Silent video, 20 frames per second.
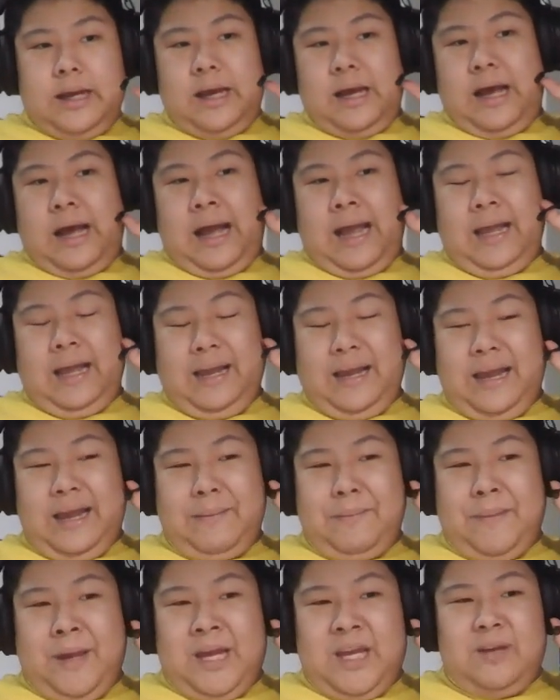
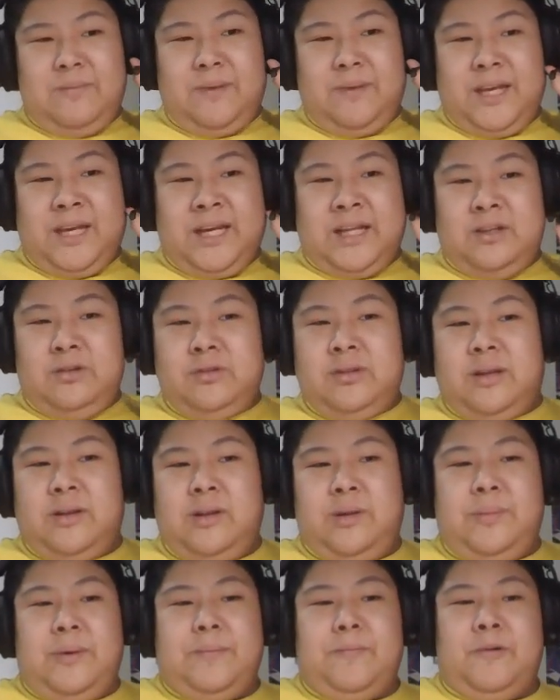Maybe it can do
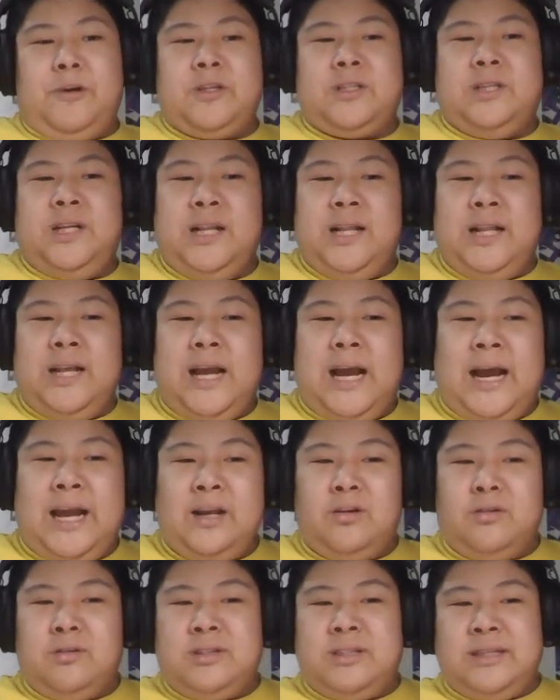something, but personally, I
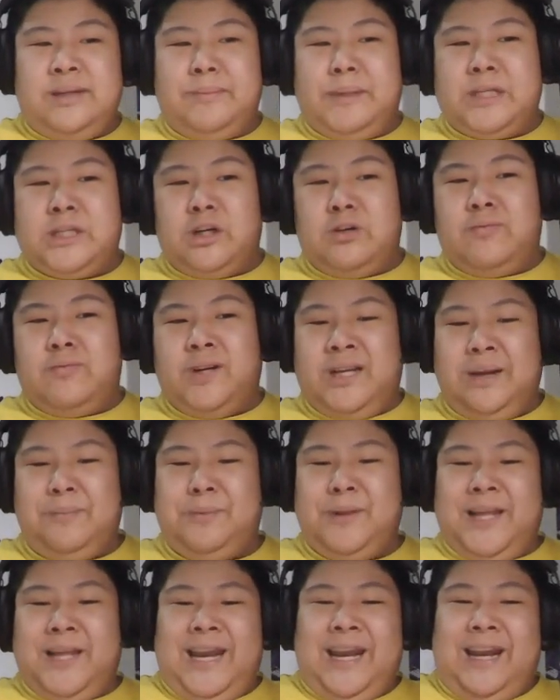don't see much hope for
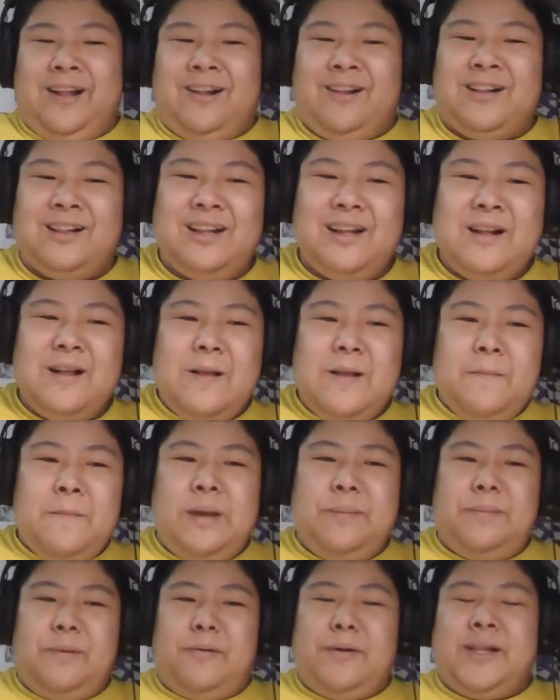Dippling at all.
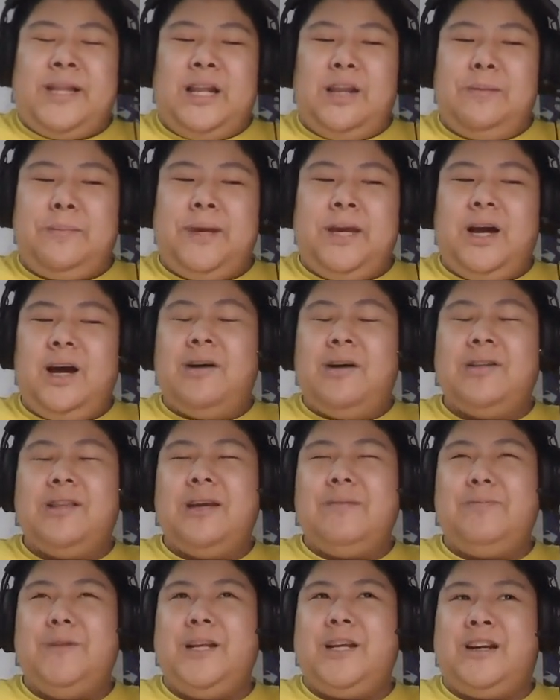People were telling me, oh,
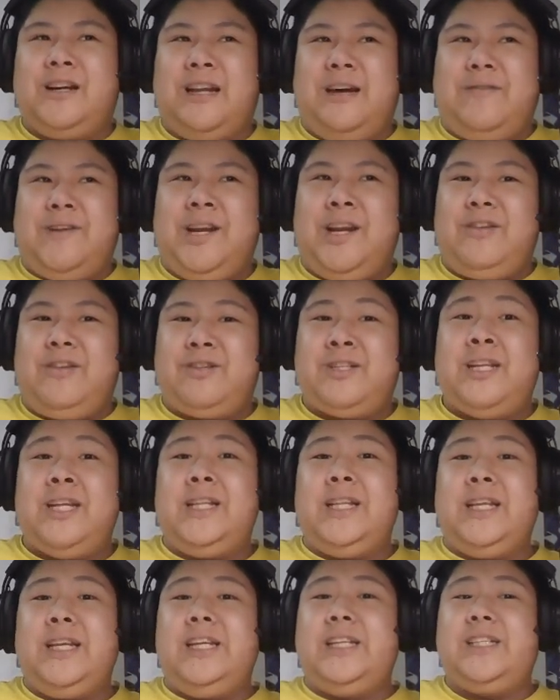Dippling could have an
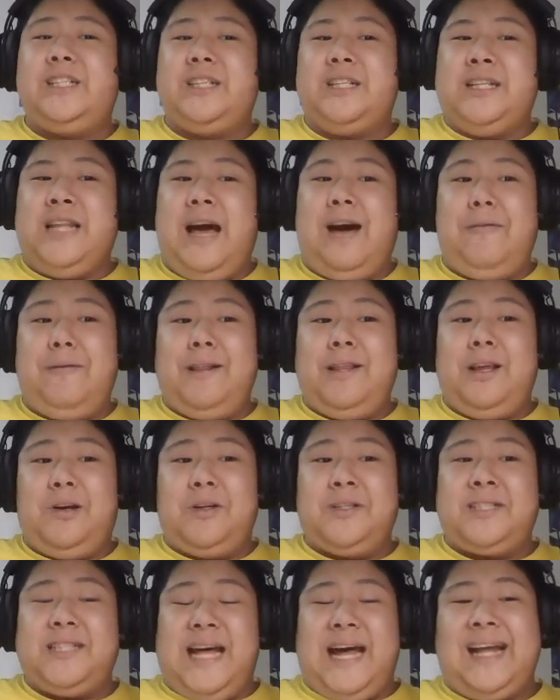interesting niche. Not with
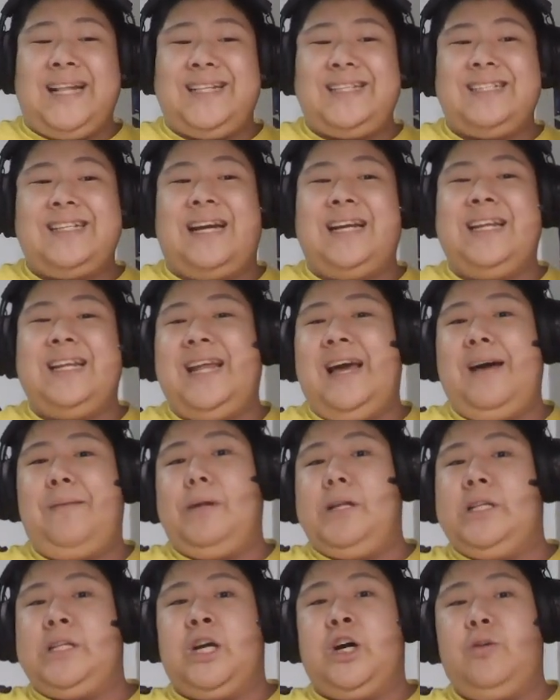those stats. I didn't have
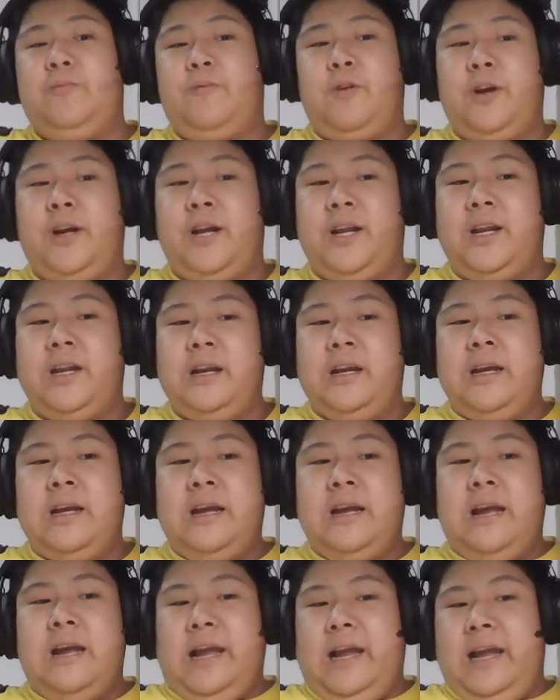much hope for it,
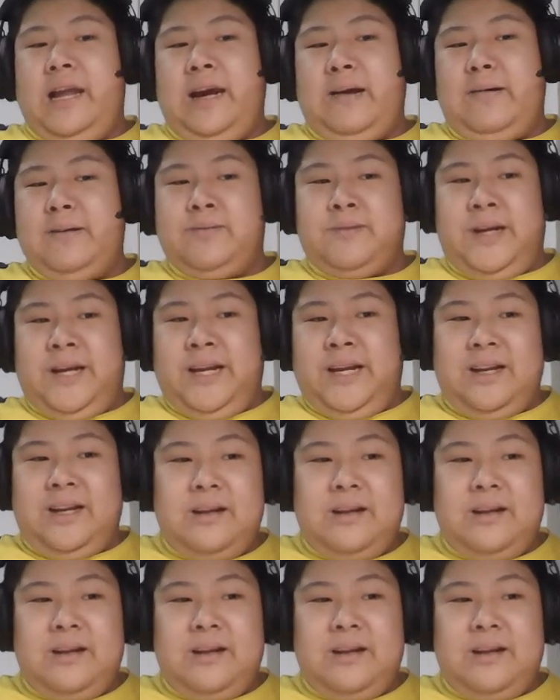and I was right.